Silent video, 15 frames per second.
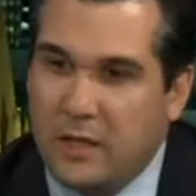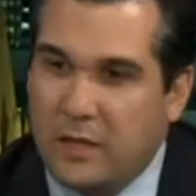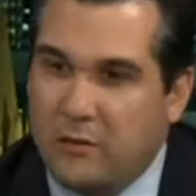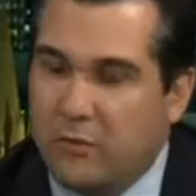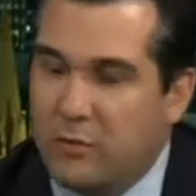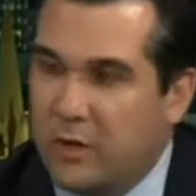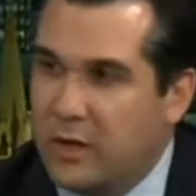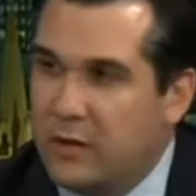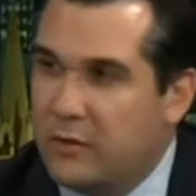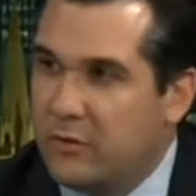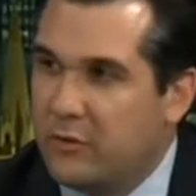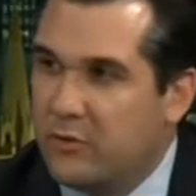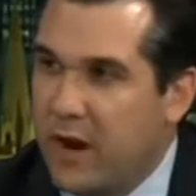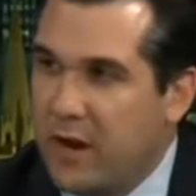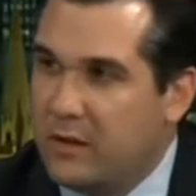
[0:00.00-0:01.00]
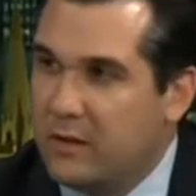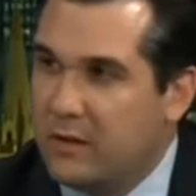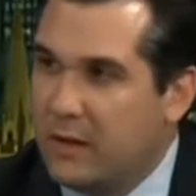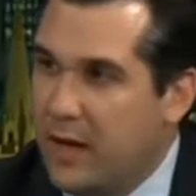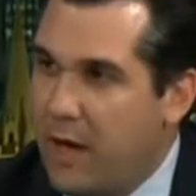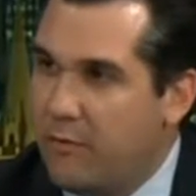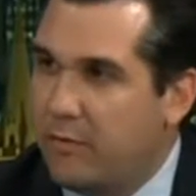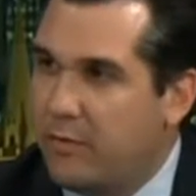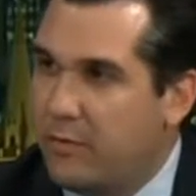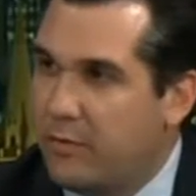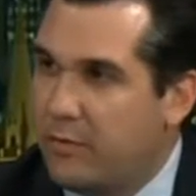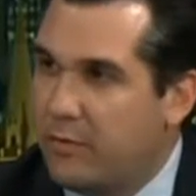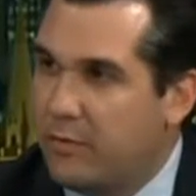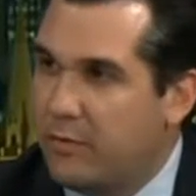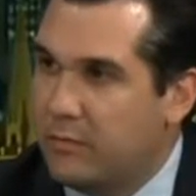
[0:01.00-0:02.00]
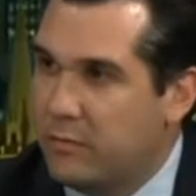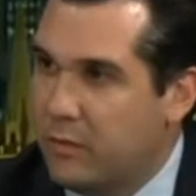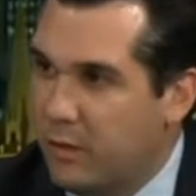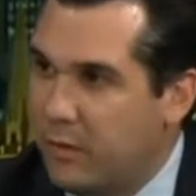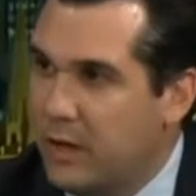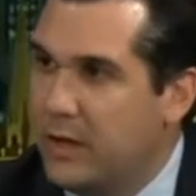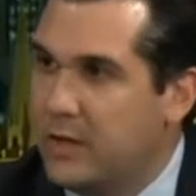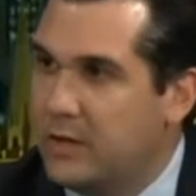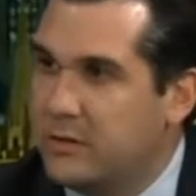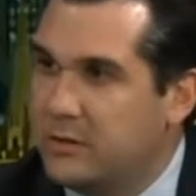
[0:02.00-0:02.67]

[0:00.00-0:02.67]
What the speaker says: this week distracted the government from what we need to